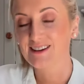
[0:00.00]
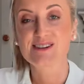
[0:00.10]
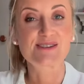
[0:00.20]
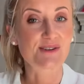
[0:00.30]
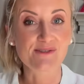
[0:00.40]

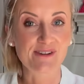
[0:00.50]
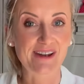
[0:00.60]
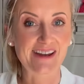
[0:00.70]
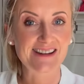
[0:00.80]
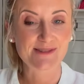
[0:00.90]
Don't
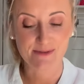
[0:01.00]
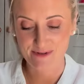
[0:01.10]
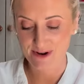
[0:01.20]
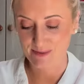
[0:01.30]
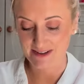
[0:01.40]
forget before
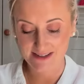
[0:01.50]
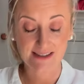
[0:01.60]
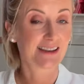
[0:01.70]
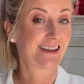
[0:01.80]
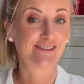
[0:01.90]
you blitz.
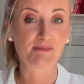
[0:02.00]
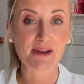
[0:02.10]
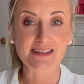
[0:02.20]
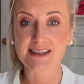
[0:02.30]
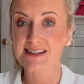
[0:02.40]
If you
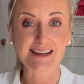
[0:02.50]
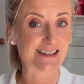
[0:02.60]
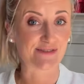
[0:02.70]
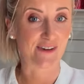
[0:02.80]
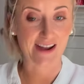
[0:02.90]
blitz it, it's
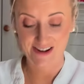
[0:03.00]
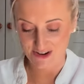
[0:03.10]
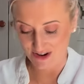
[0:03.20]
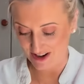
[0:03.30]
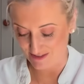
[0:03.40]
fine. You're
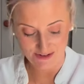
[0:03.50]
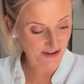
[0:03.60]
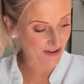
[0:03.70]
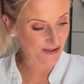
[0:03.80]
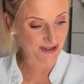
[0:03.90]
not even going to
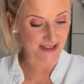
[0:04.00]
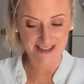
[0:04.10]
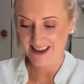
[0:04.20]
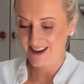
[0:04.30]
notice.